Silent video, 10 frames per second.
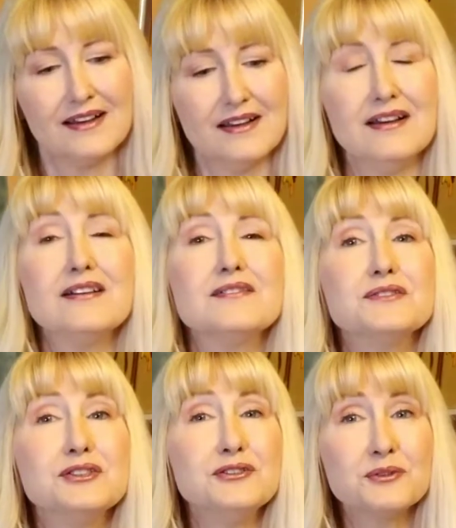of
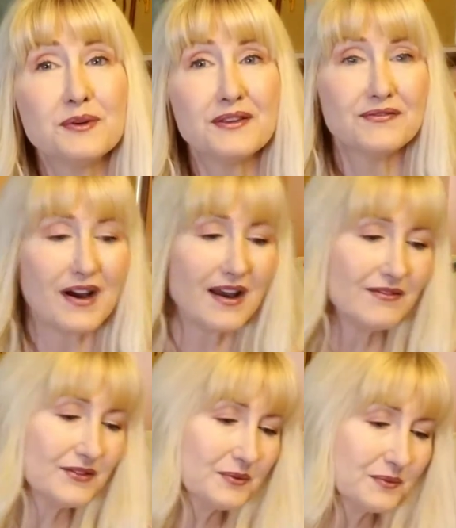225
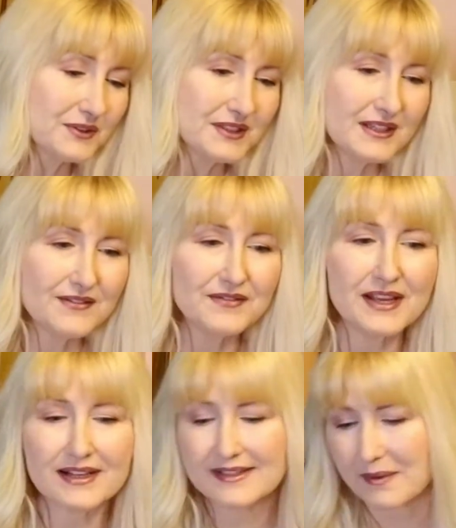and we'll see if they
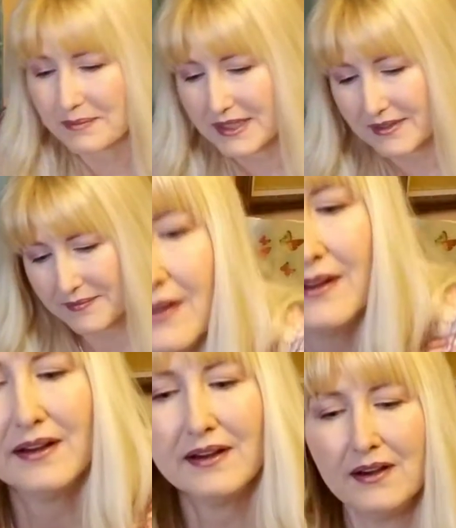accept it.
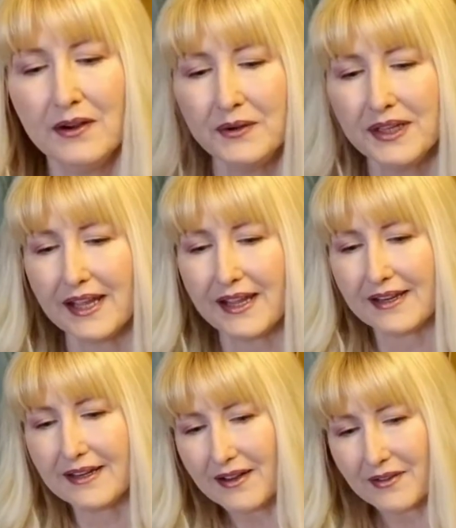Okay,
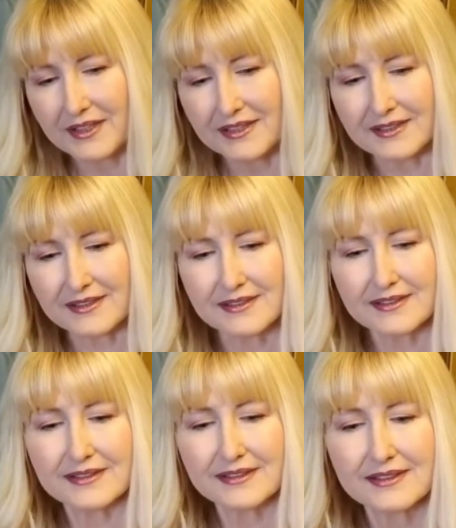now this
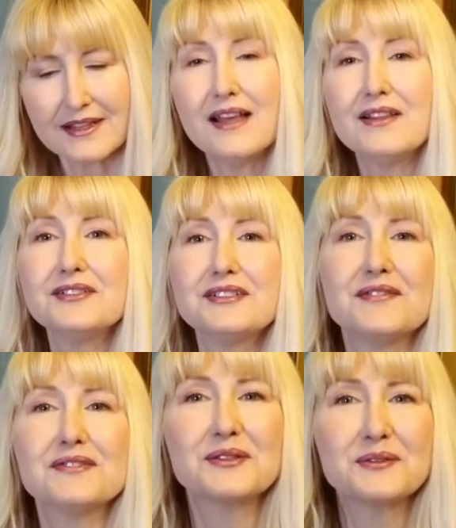other
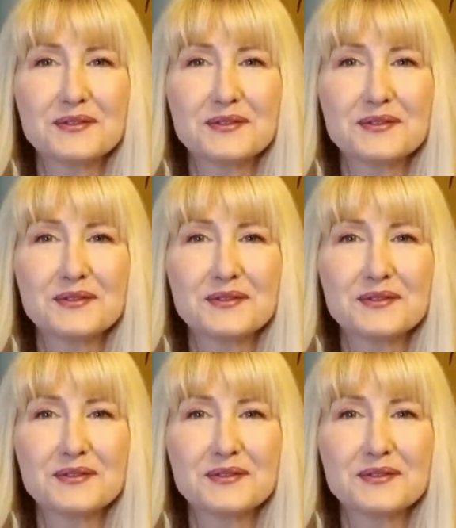stuff's